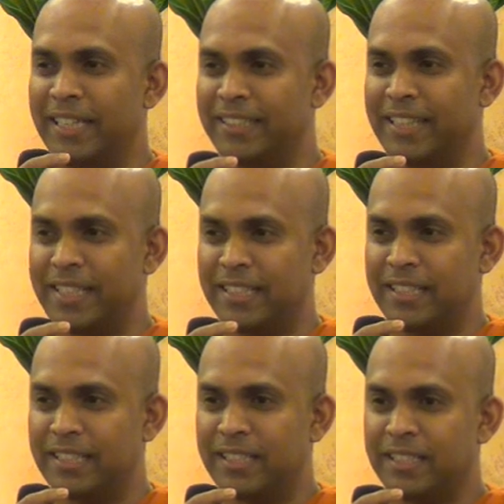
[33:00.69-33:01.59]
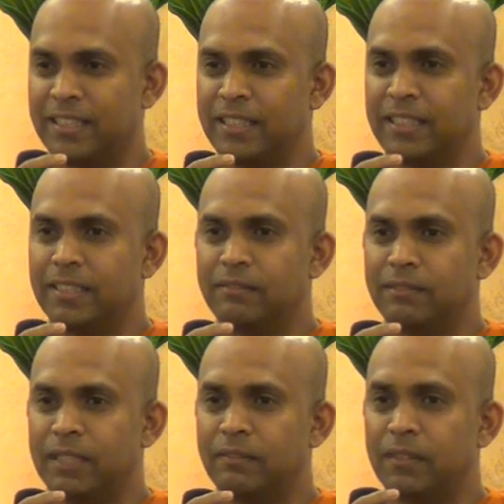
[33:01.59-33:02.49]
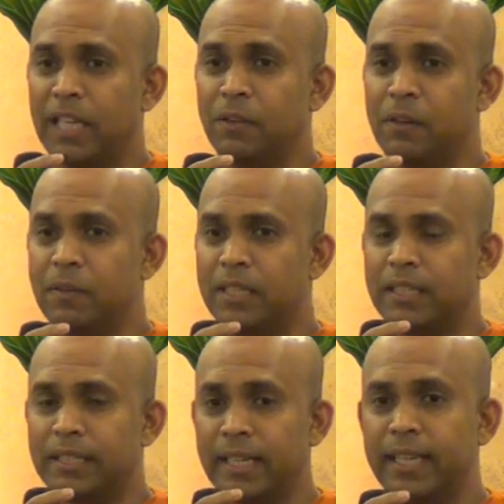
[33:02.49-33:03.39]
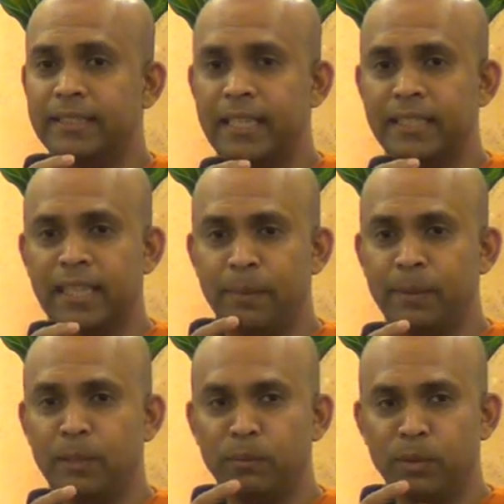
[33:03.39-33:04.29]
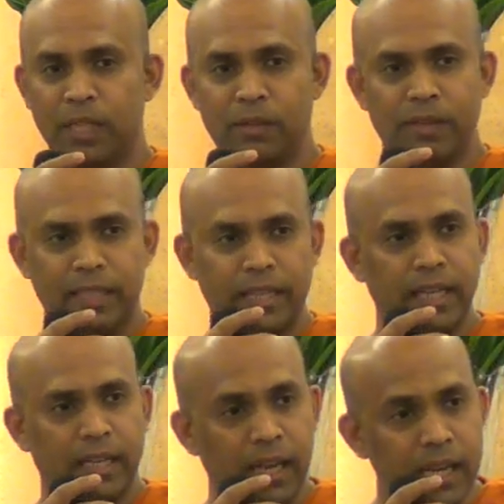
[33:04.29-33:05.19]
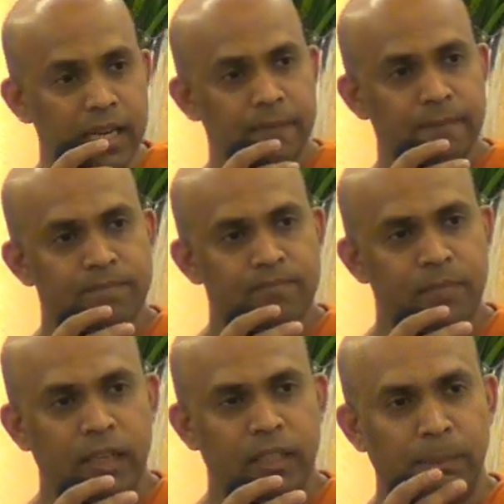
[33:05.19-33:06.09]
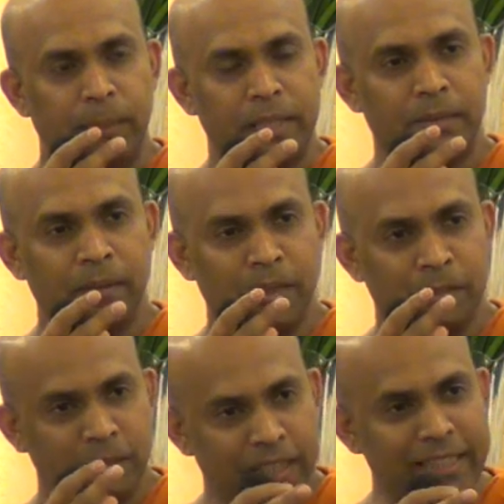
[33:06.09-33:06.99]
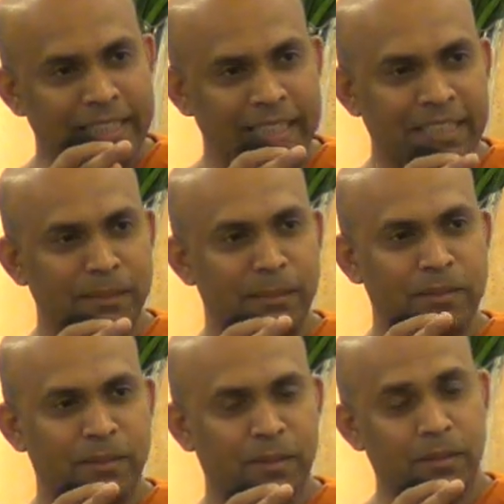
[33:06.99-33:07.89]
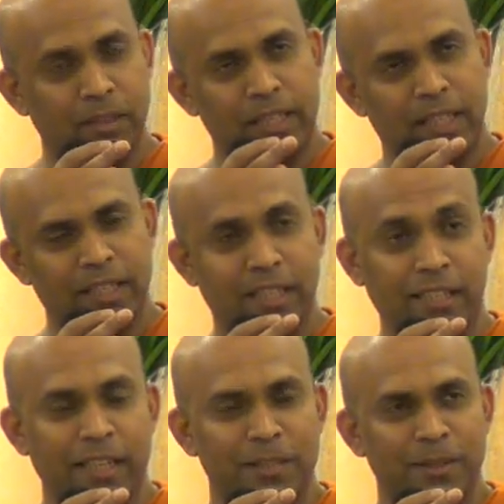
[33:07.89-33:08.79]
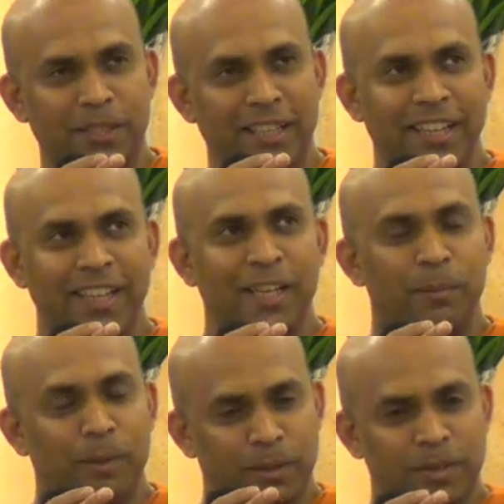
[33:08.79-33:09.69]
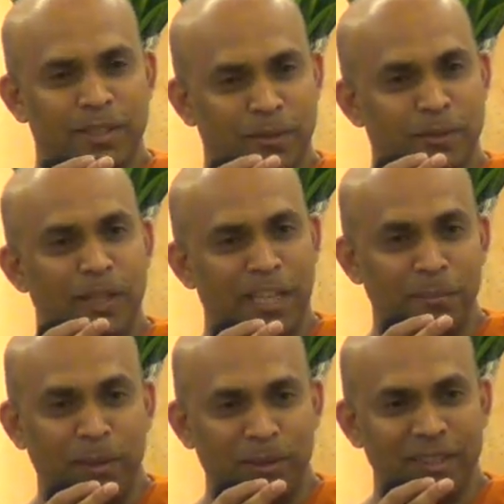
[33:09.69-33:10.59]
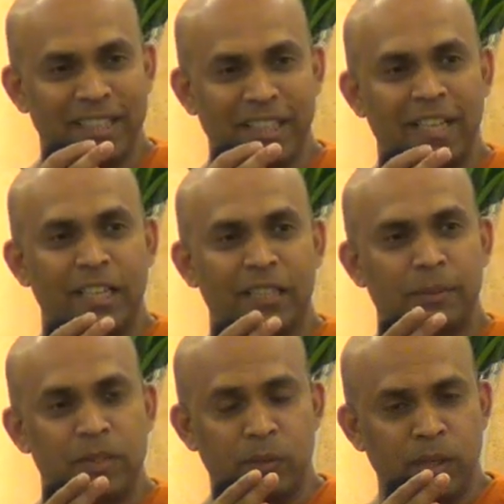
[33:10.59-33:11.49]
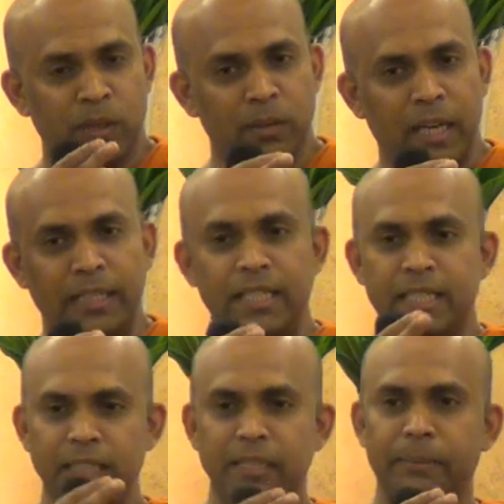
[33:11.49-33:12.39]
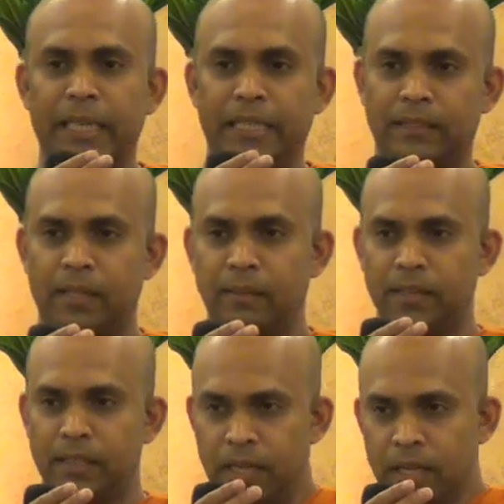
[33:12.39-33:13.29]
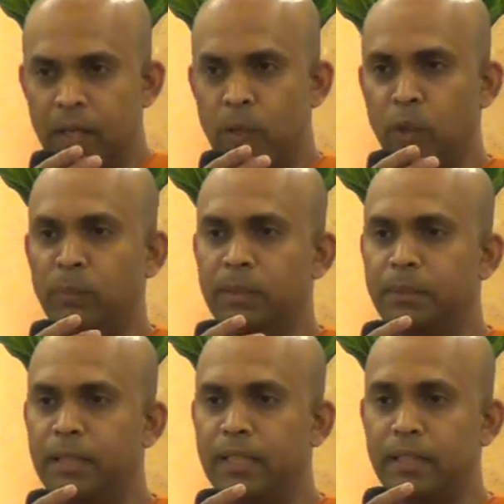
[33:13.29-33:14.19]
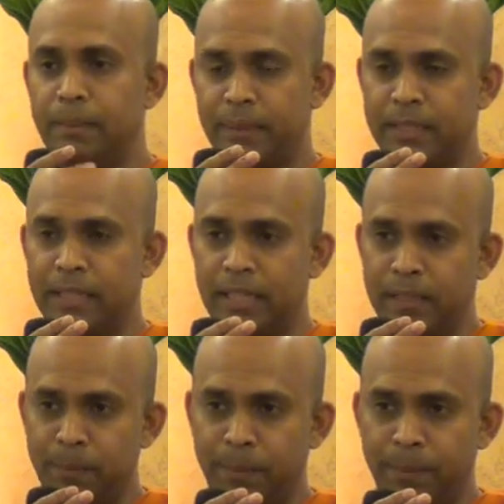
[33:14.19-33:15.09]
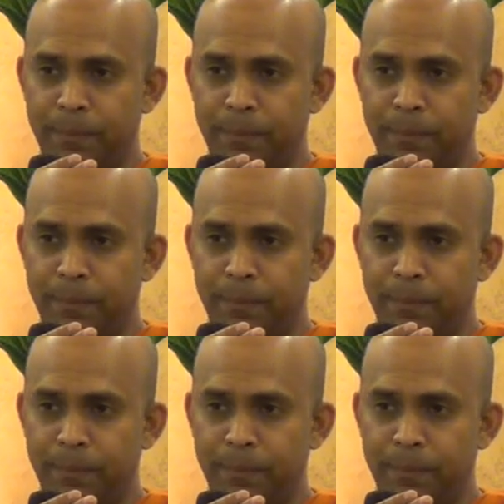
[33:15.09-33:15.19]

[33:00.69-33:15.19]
interactions. Then whenever we realize that it's happening more than we really need, the best way to correct it, not really correct actually, because, we need both. The best way to return back to our normal being, particularly to,